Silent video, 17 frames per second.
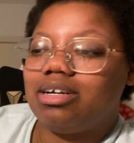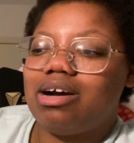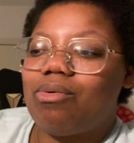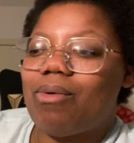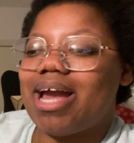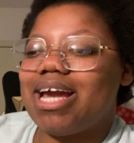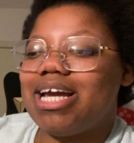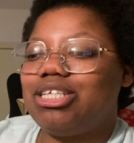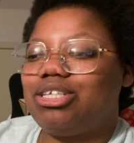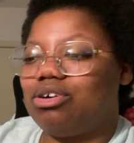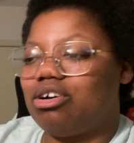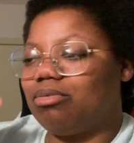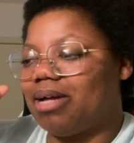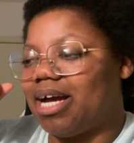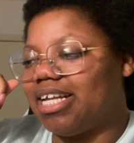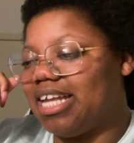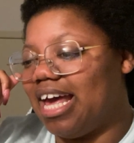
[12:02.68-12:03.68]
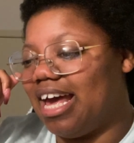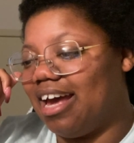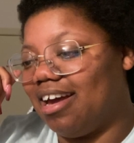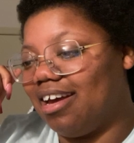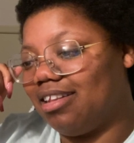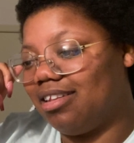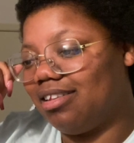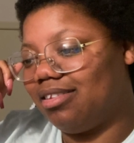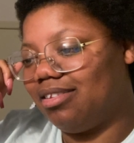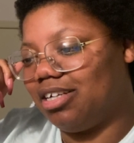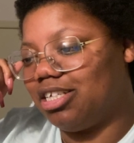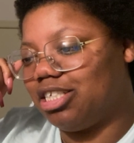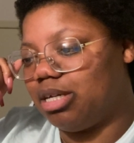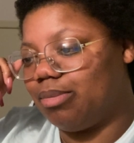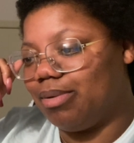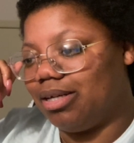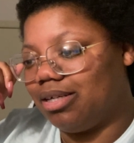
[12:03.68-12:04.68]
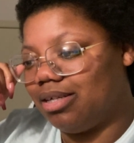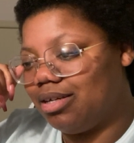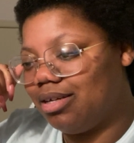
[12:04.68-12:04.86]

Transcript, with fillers: Why he do him like that? Look at Jimin.